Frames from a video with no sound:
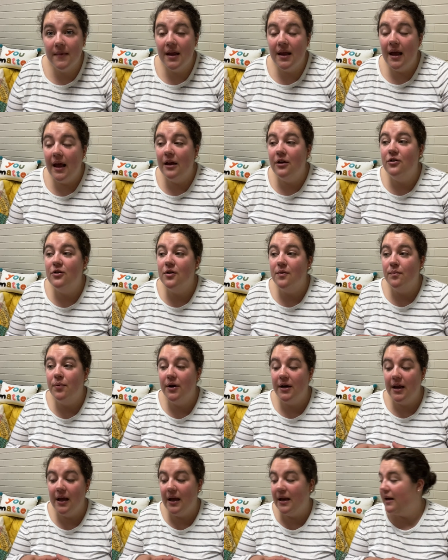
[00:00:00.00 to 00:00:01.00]
and you can
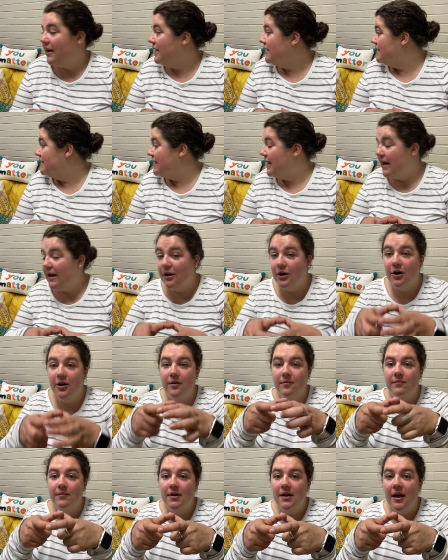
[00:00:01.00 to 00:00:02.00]
put it in a container,
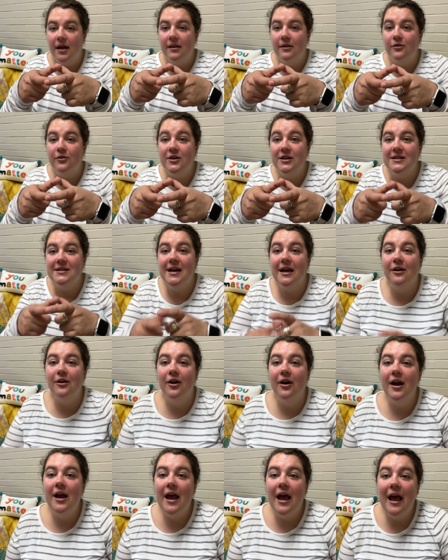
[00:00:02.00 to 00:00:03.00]
a little
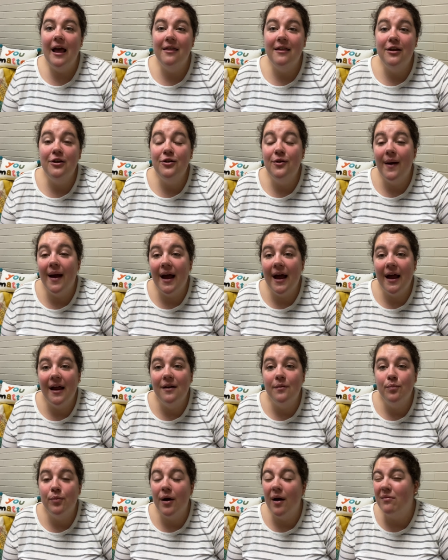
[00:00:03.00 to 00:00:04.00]
container, and then you
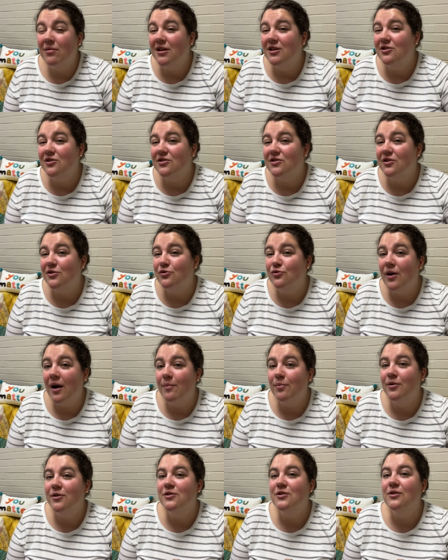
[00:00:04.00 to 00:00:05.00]
add probably just a drop
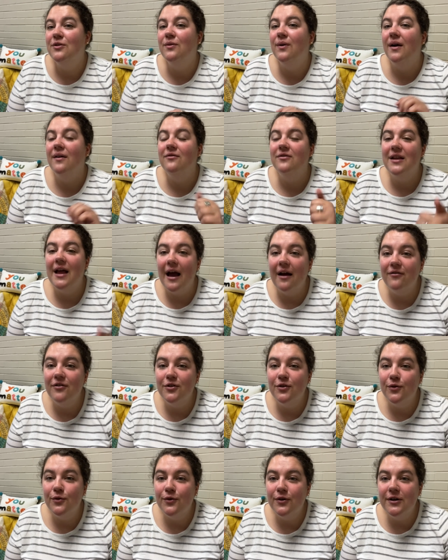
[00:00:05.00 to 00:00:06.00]
or two of
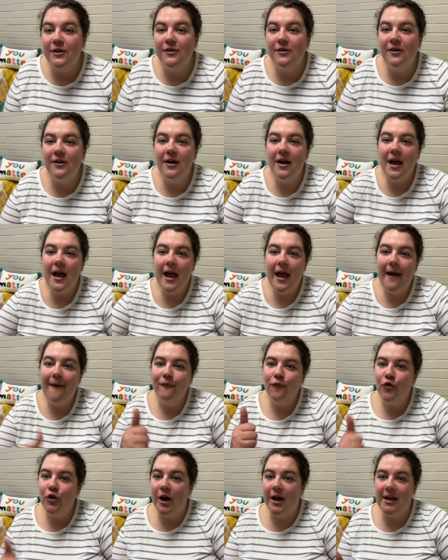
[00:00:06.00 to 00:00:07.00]
lavender oil
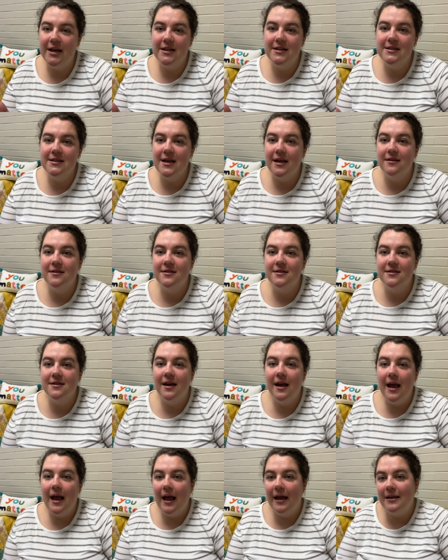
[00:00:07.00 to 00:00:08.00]
and frankincense.
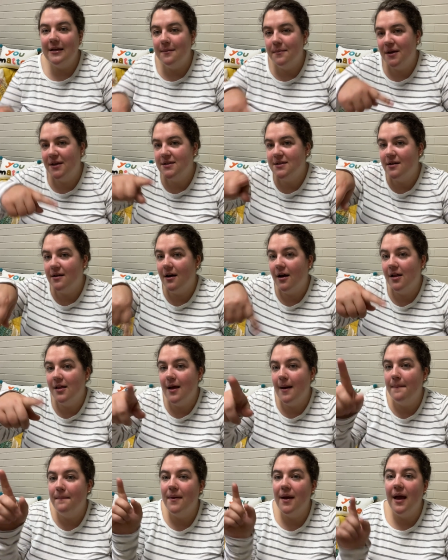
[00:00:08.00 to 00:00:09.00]
And you mix it all
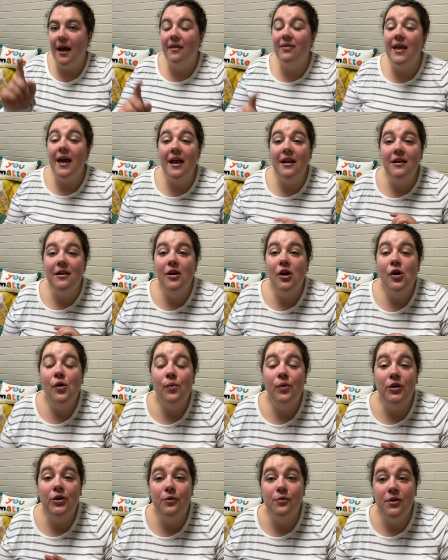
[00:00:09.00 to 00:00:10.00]
up. And then
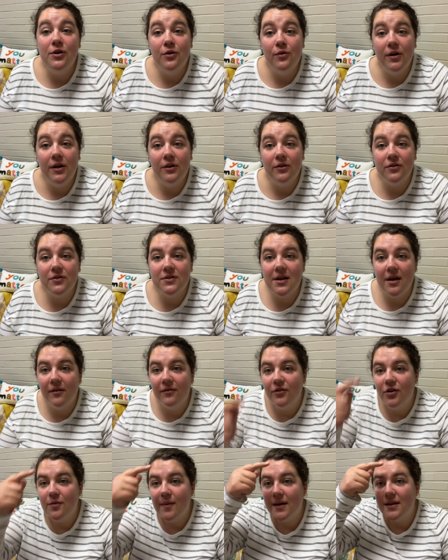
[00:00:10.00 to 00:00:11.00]
when you anoint
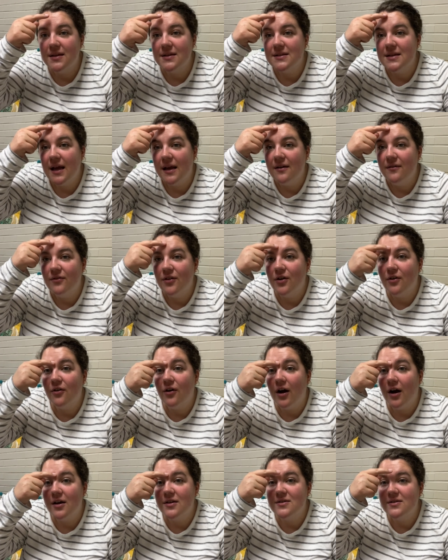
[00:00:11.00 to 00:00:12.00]
yourself, you make the sign of the
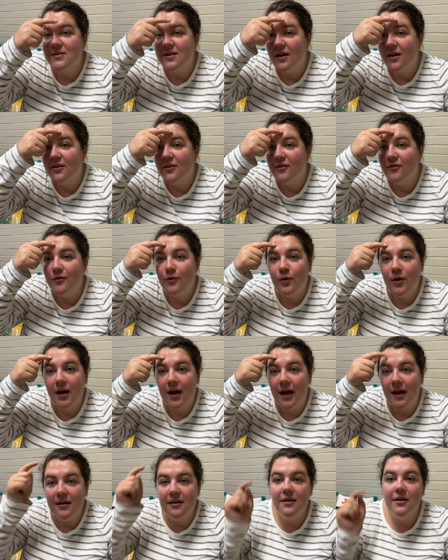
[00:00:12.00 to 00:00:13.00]
cross on your
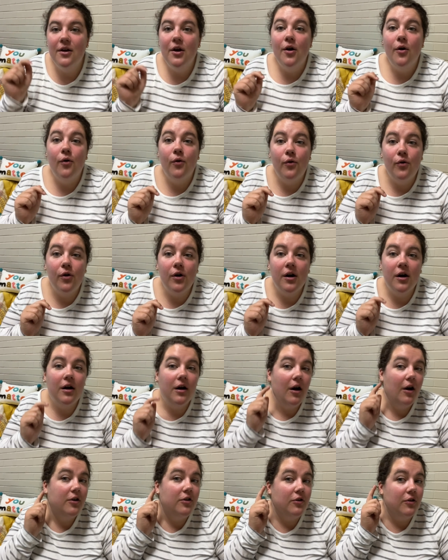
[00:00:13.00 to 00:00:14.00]
forehead or
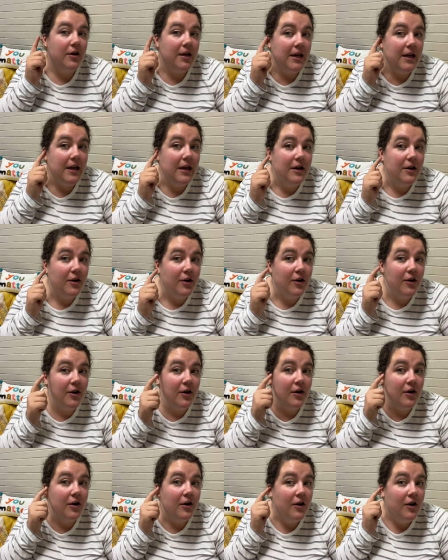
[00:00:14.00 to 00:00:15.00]
on your ear